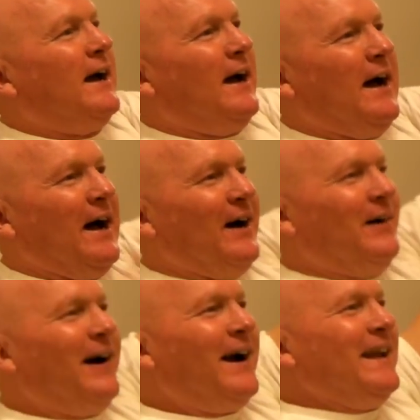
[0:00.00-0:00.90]
How
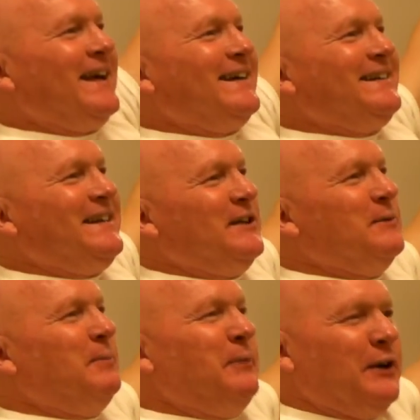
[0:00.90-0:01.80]
are you? You
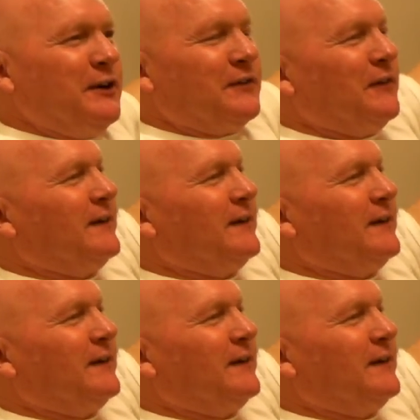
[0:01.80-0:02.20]
beautiful